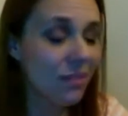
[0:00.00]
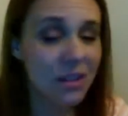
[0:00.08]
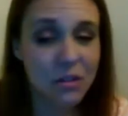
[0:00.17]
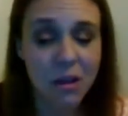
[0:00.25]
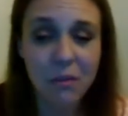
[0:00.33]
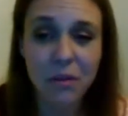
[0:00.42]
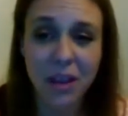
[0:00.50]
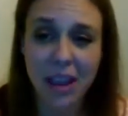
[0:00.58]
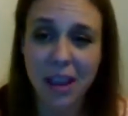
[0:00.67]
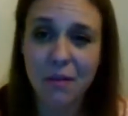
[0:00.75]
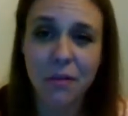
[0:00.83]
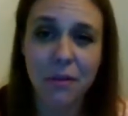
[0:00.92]
So I'm
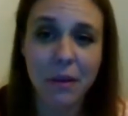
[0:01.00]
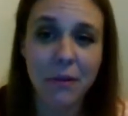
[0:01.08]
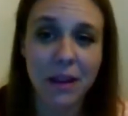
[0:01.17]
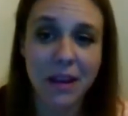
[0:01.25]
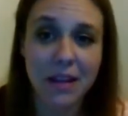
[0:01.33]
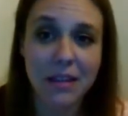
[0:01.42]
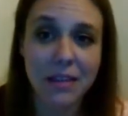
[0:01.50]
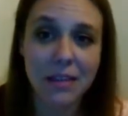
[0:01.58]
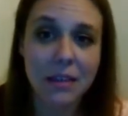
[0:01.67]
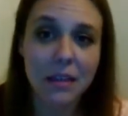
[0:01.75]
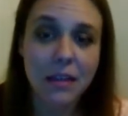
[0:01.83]
okay with where my weight is.